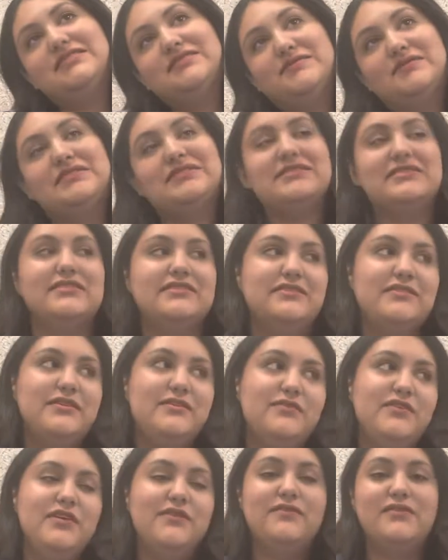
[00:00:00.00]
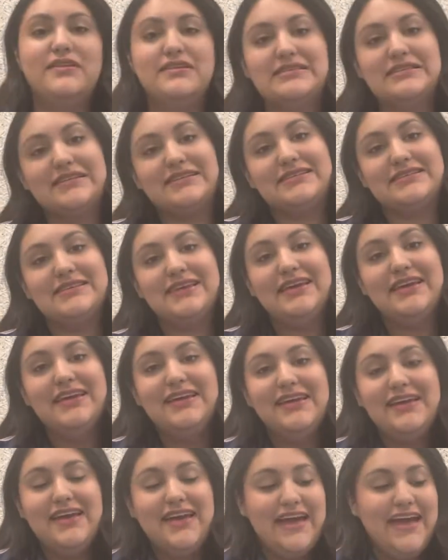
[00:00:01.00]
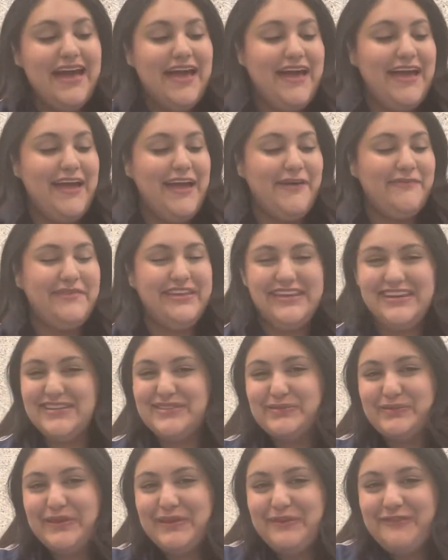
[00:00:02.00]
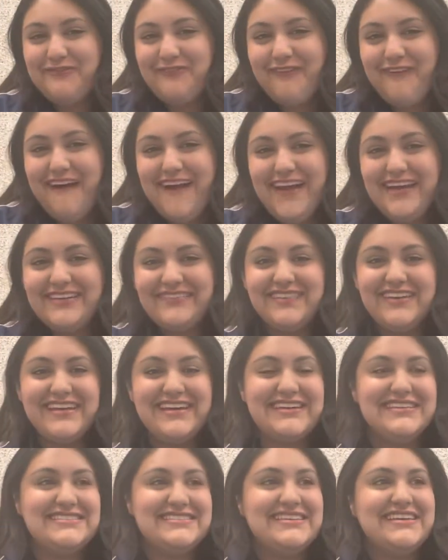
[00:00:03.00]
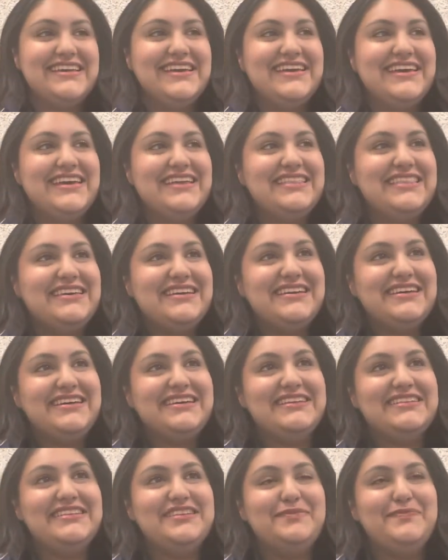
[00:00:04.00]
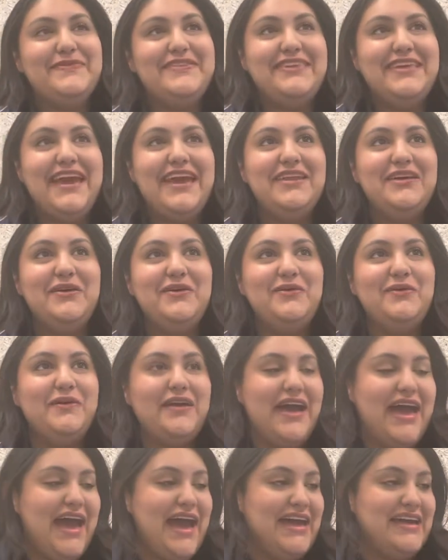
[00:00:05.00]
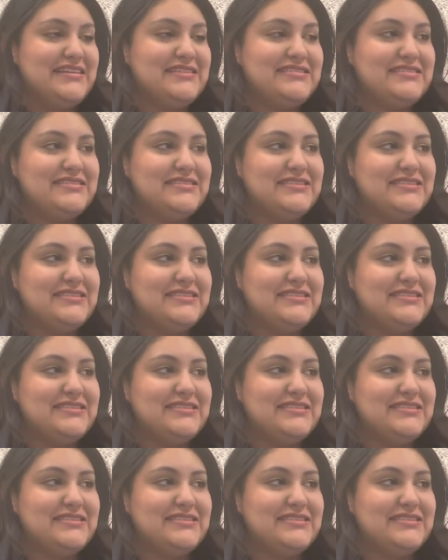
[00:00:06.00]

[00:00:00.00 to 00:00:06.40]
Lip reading: 1, 2, 3, 4, 5, 6. And it's really fun because the piano has